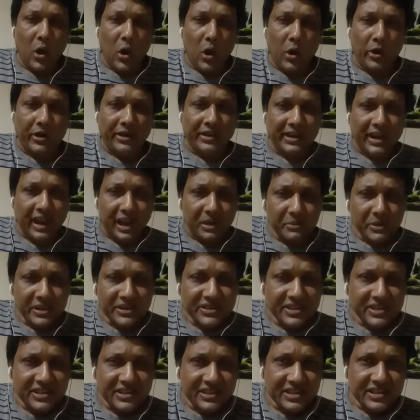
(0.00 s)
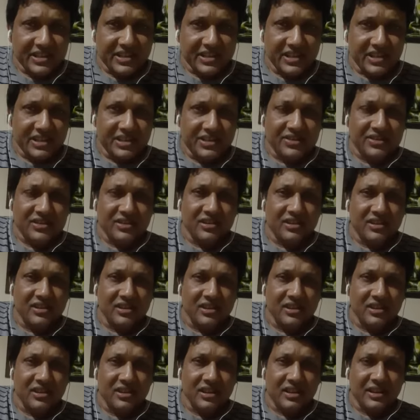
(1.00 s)
On climate change research,
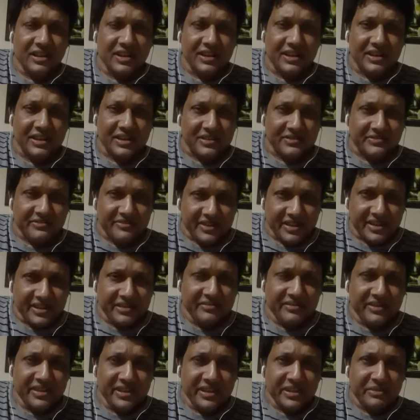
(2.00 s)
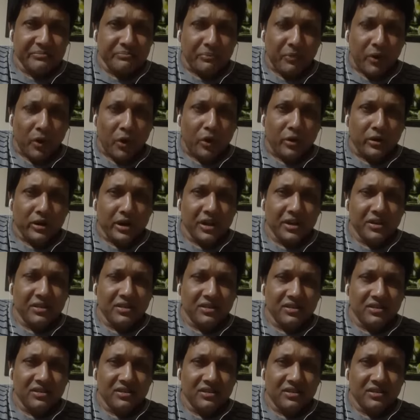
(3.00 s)
it is very, very important,